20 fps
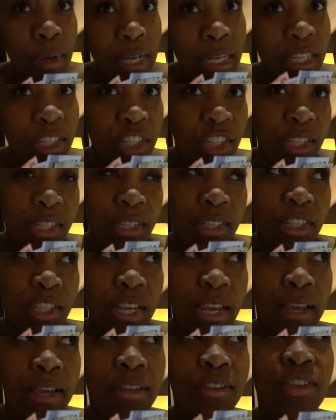money did she
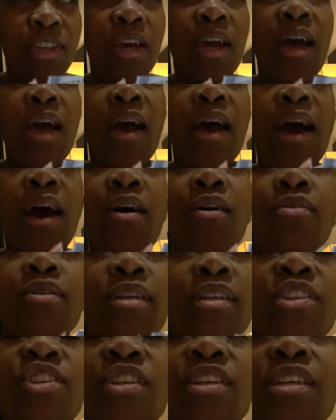exchange? I
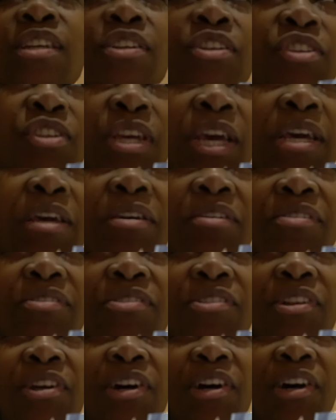only
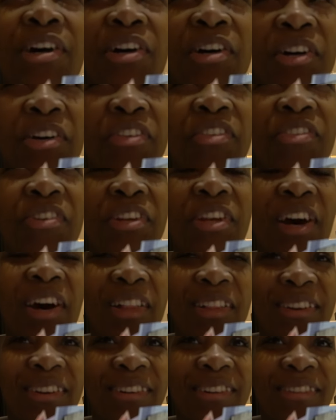exchanged
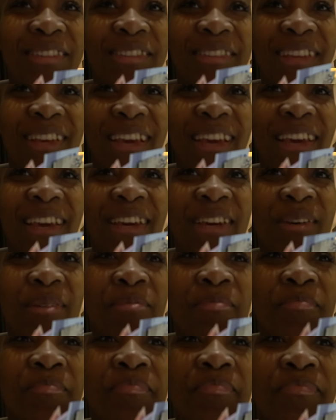$100.
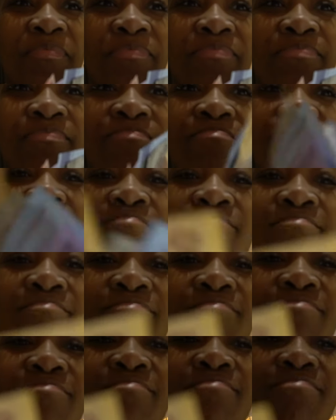And
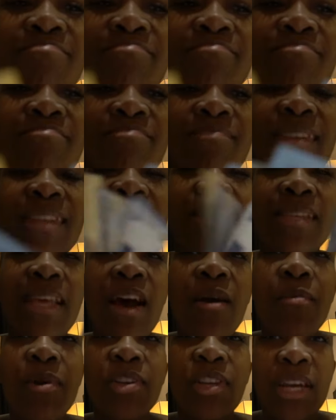this is
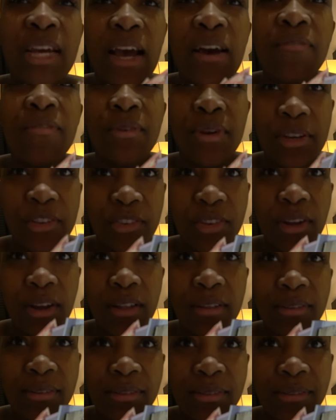how much I got for
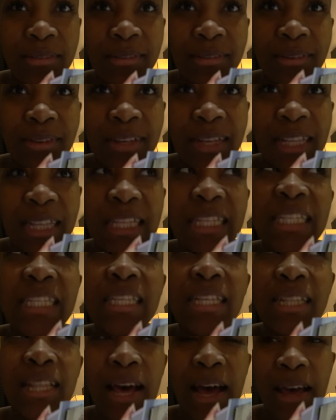$100. This is
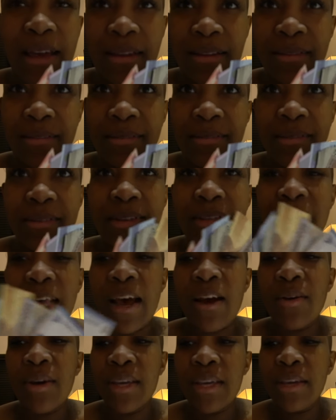a lot. Because
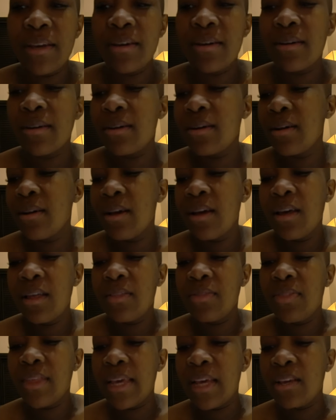out here,
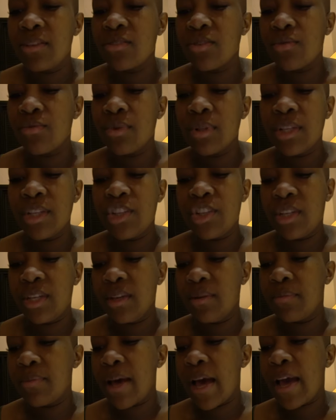things are really
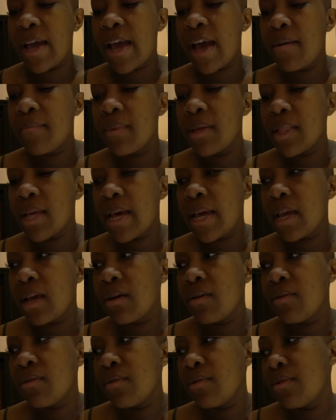cheap. I got me like
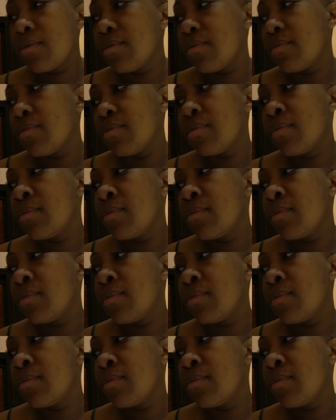a